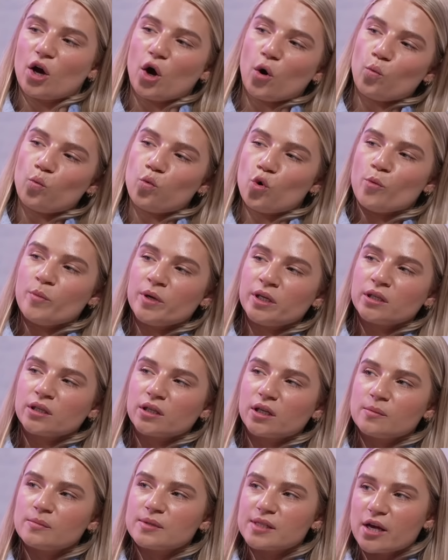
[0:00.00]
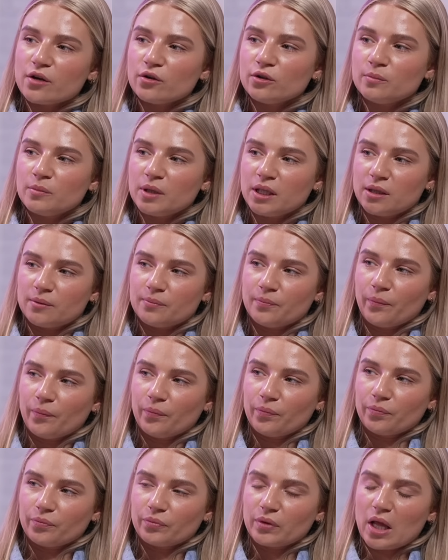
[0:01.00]
woman comes out in me.
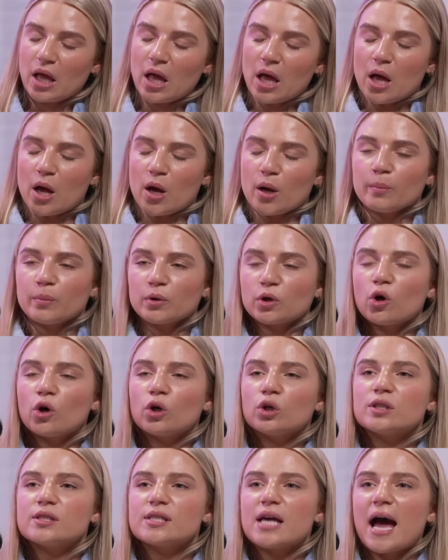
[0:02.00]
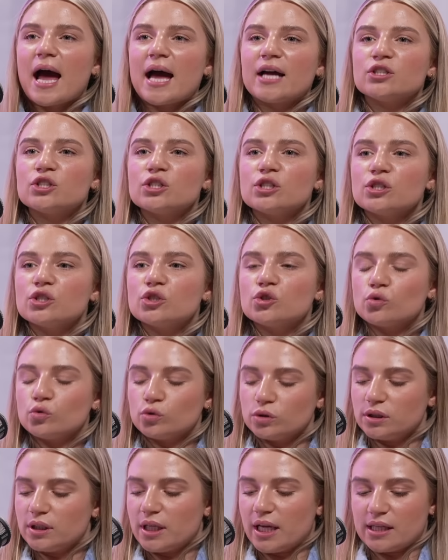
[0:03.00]
Yeah. Because I just
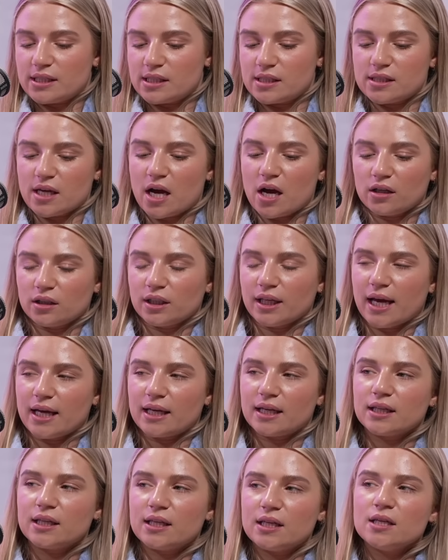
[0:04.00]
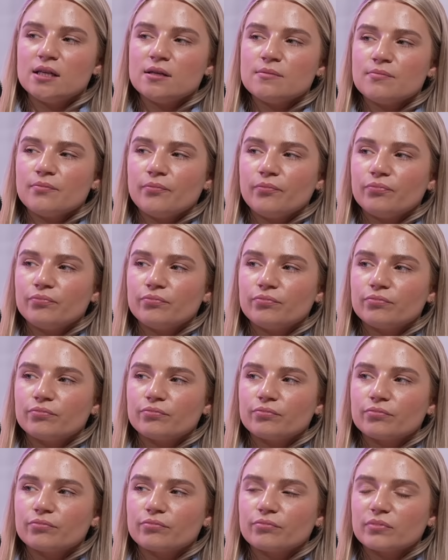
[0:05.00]
don't necessarily agree
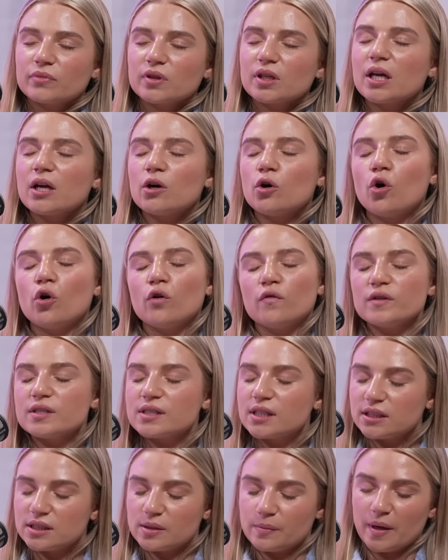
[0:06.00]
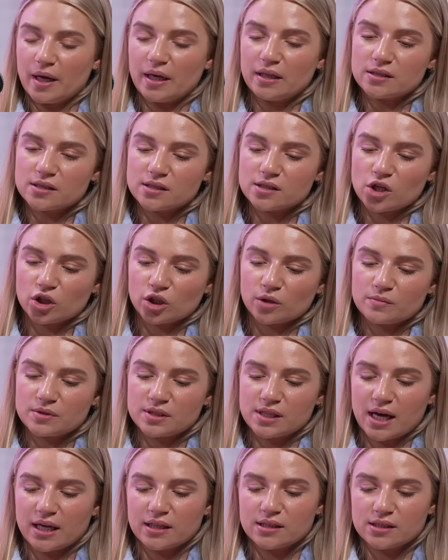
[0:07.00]
obviously it depends,
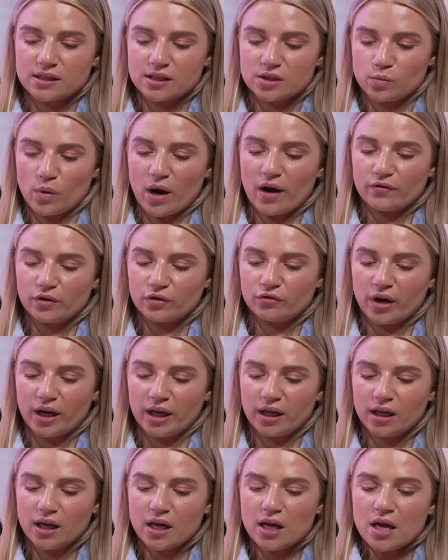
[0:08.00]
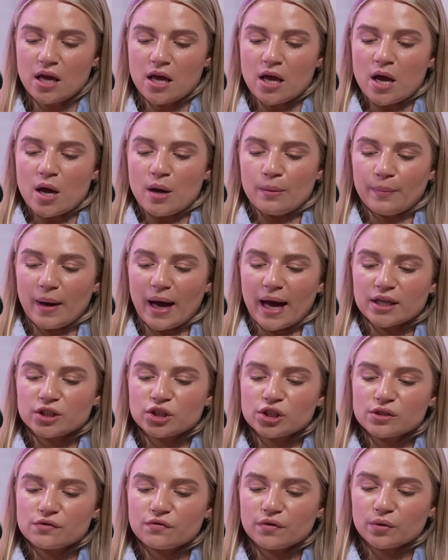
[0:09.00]
circumstances, whatever, right? But I
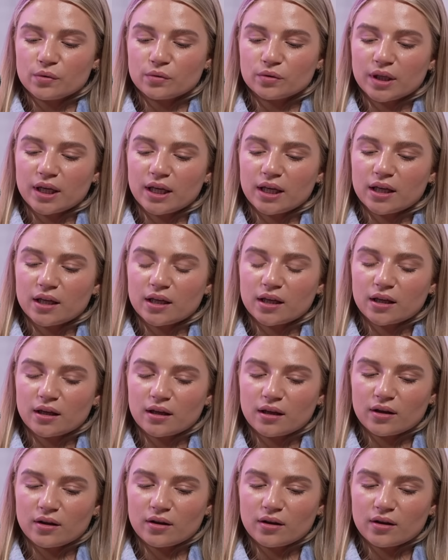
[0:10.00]
just feel like,